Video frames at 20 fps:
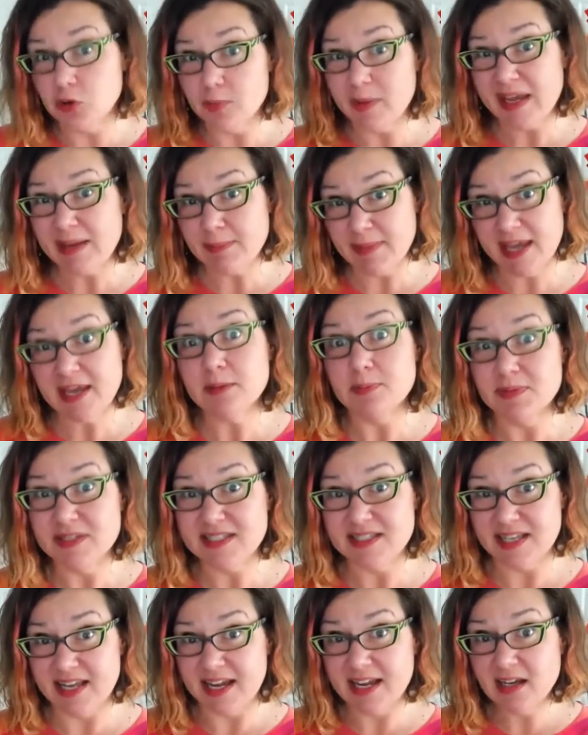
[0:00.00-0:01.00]
may make
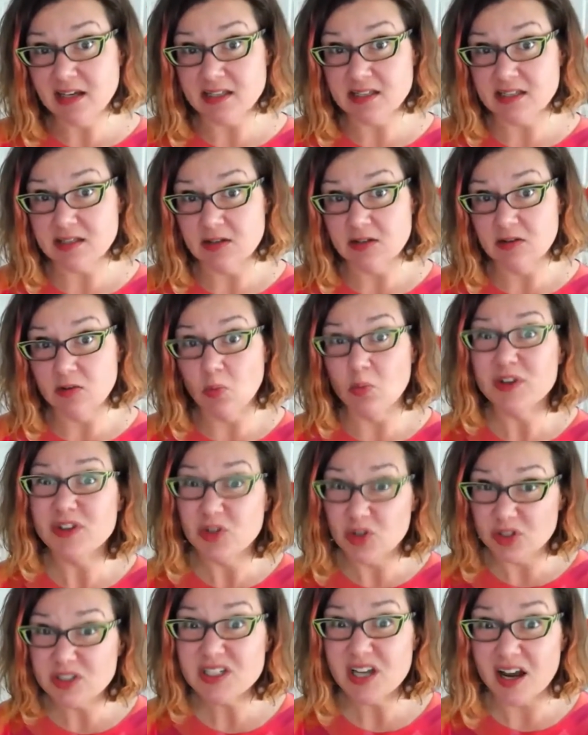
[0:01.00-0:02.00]
mistakes with
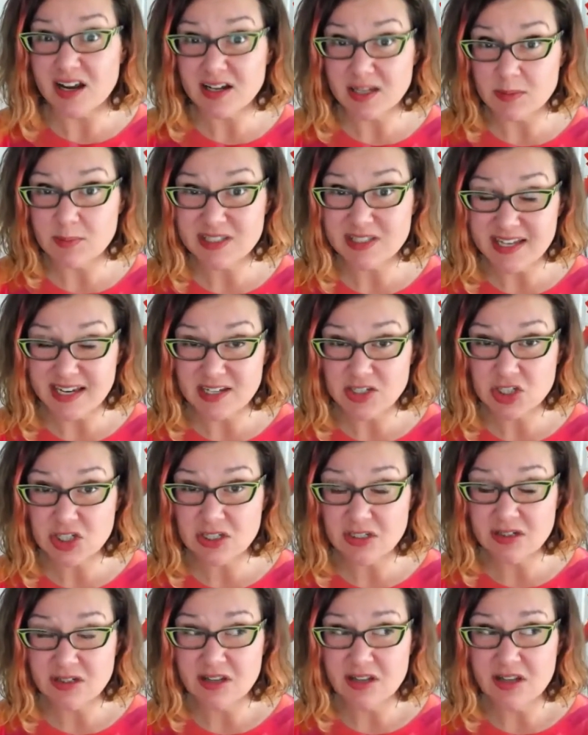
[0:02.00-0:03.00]
good documentation,